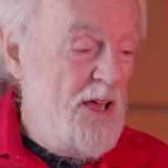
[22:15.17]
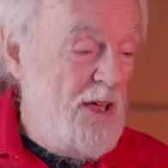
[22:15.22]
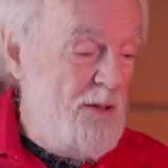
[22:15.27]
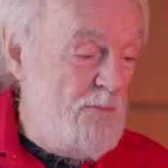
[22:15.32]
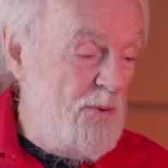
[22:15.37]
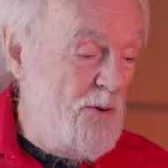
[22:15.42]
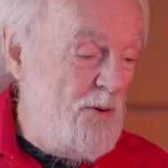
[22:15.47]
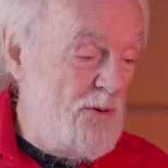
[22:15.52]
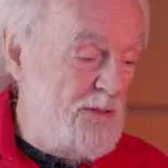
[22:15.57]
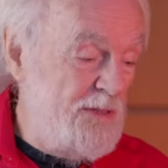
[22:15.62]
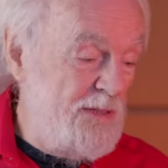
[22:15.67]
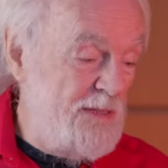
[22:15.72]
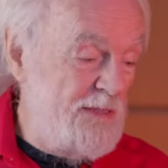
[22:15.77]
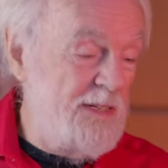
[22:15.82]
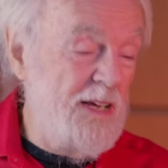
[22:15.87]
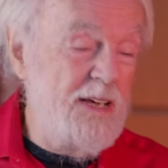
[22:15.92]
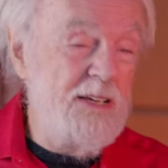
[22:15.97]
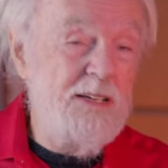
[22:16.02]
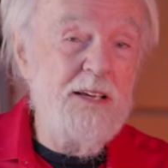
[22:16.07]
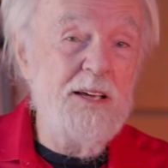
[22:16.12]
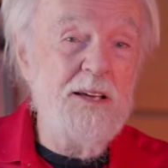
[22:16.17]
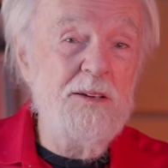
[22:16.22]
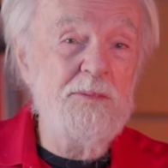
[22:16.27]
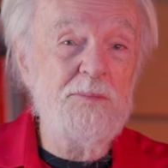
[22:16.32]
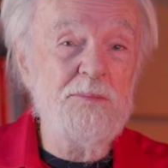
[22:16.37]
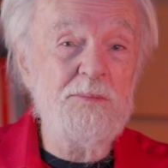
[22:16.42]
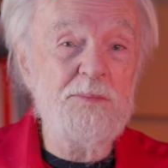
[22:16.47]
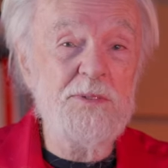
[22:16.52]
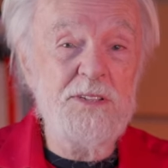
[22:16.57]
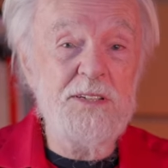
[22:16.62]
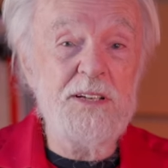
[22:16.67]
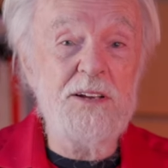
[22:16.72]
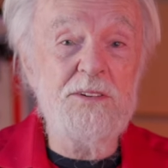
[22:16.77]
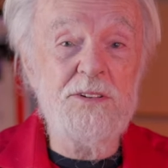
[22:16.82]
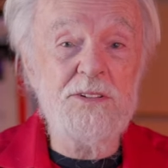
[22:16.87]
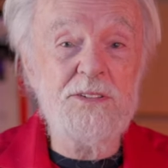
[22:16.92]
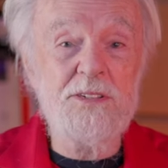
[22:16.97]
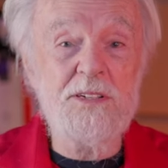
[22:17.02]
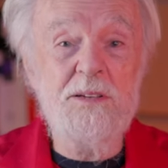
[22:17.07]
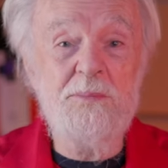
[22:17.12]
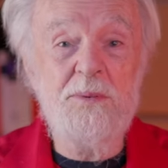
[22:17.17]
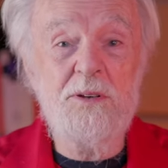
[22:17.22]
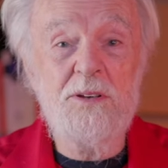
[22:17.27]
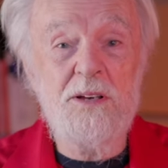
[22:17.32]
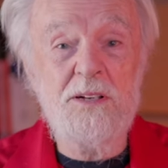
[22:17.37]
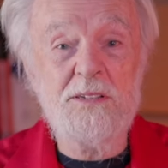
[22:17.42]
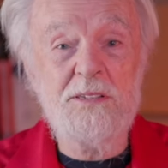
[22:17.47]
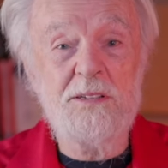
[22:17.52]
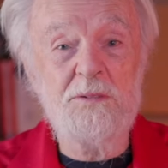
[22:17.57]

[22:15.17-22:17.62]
important to take him seriously because